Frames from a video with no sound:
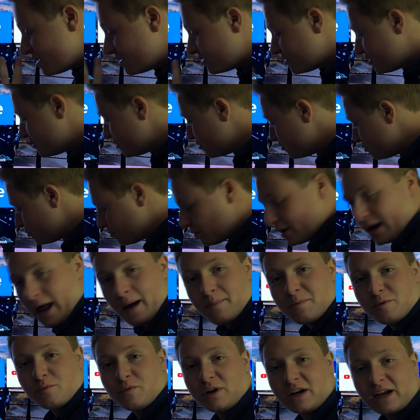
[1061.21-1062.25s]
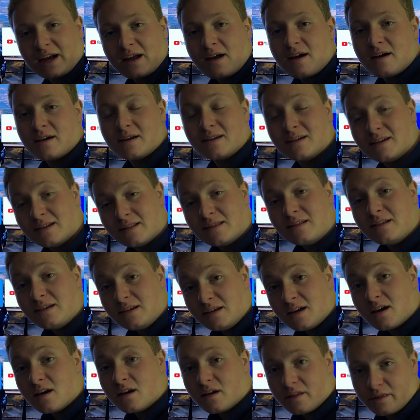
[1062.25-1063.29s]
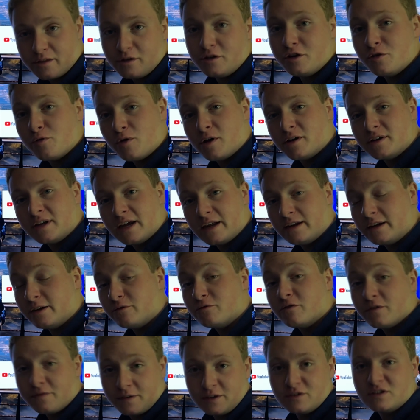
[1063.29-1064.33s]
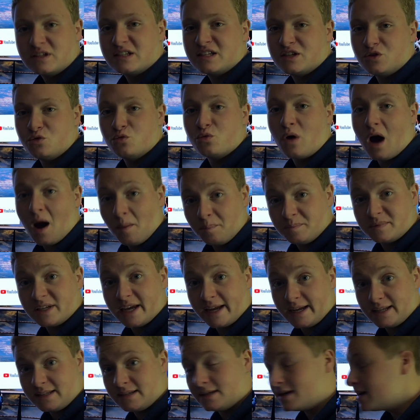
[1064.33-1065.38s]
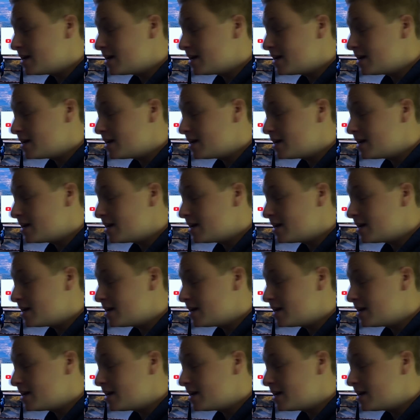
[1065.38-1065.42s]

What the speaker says: to what happened when I got the new one, and it refuses to update.